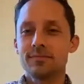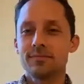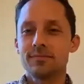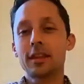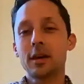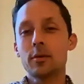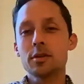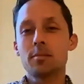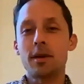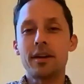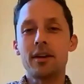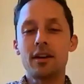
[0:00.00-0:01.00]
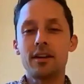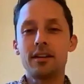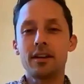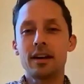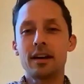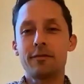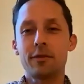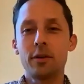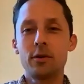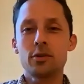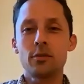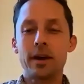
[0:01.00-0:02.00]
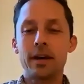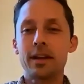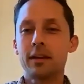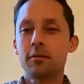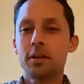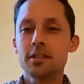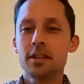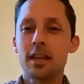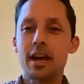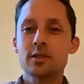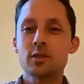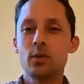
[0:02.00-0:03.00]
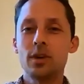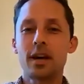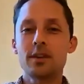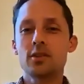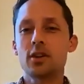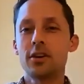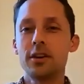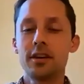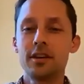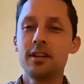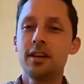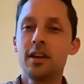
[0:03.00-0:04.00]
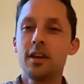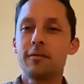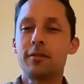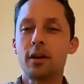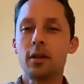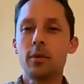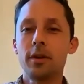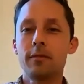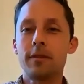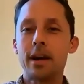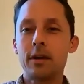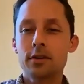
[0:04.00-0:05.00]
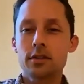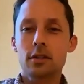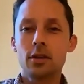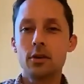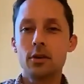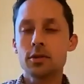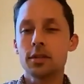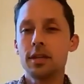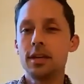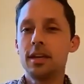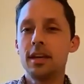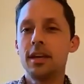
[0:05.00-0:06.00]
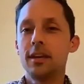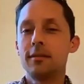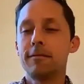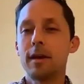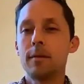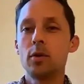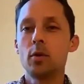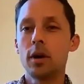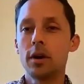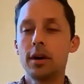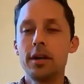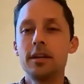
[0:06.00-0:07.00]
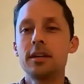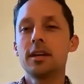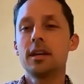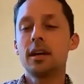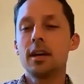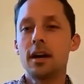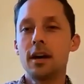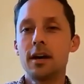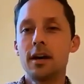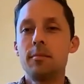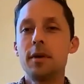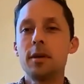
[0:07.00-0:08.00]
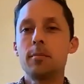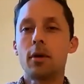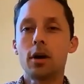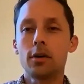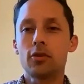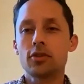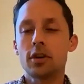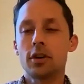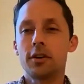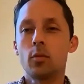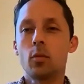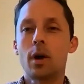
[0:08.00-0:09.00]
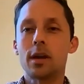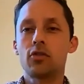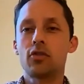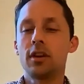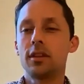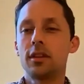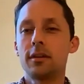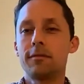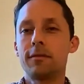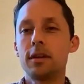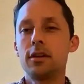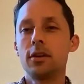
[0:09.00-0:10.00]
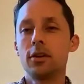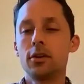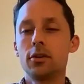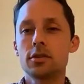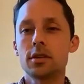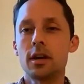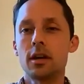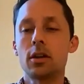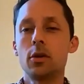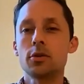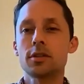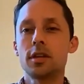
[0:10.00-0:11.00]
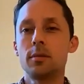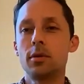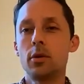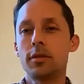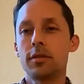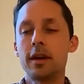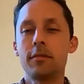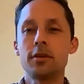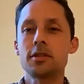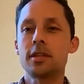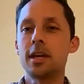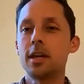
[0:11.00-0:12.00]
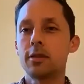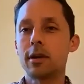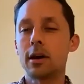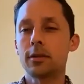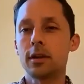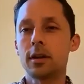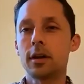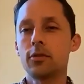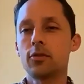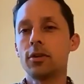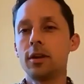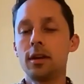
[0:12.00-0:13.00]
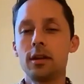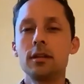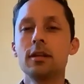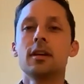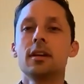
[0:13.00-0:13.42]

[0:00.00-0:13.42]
was spot on. For those who might not have listened last week, I started following the virus closely in February. In mid-March, started watching the figures closely, both every state throughout the country and